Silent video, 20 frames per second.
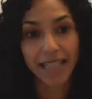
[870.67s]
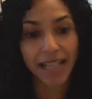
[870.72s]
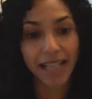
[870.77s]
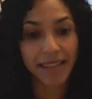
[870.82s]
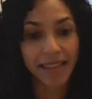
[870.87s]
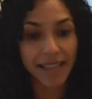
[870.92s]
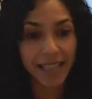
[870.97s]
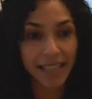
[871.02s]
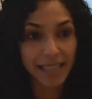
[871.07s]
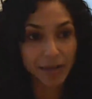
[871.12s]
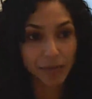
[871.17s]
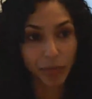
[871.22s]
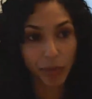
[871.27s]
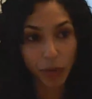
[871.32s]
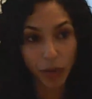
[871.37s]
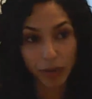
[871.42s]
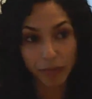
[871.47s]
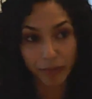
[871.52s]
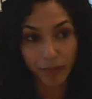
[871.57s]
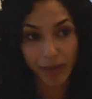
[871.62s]
I think it's
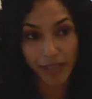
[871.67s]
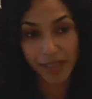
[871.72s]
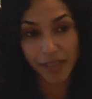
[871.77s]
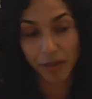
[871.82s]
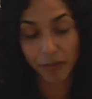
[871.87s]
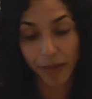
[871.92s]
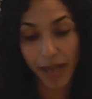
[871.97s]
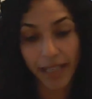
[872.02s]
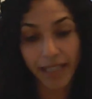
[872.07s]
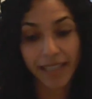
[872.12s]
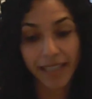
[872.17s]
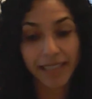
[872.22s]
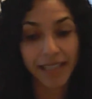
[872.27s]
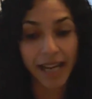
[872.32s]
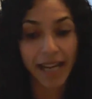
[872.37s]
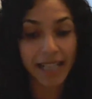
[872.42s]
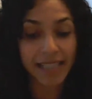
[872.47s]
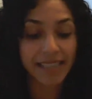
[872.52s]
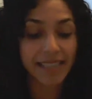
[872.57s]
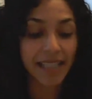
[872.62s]
important for us to
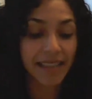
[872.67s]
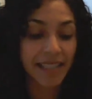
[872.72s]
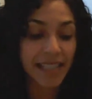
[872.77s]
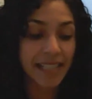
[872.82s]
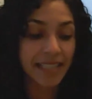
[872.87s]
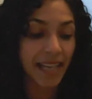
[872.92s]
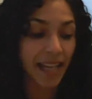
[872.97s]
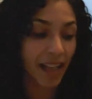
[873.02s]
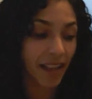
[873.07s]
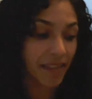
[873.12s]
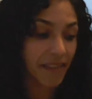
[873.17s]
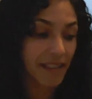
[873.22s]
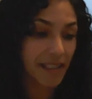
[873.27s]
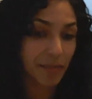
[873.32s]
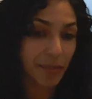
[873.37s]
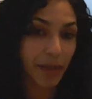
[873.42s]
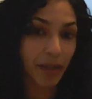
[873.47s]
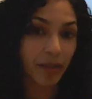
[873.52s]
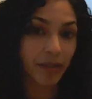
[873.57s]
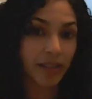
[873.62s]
recognize that these health
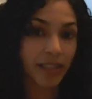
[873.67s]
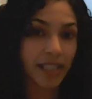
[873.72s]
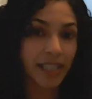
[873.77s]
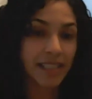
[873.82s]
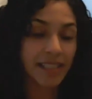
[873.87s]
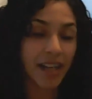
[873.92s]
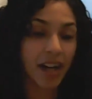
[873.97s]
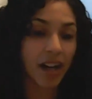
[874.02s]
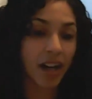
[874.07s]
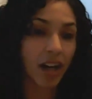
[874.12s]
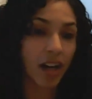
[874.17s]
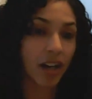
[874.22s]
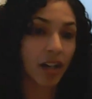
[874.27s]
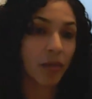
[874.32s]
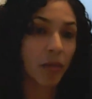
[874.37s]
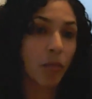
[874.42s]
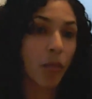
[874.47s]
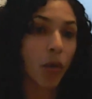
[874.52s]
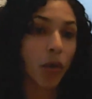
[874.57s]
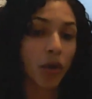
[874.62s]
disparities are
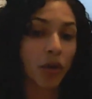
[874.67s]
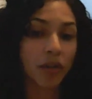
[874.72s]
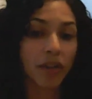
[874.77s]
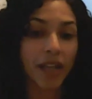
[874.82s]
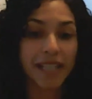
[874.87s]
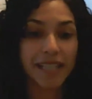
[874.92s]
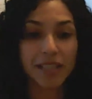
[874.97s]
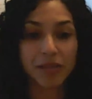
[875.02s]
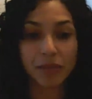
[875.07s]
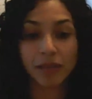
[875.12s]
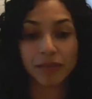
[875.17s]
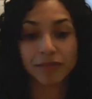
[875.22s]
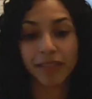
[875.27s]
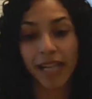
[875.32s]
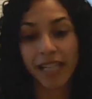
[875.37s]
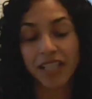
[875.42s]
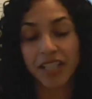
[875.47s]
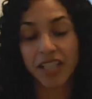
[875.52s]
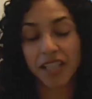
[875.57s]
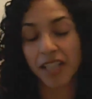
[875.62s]
more or less a
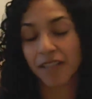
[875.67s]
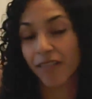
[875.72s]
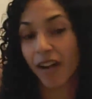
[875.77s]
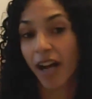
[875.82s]
reflection of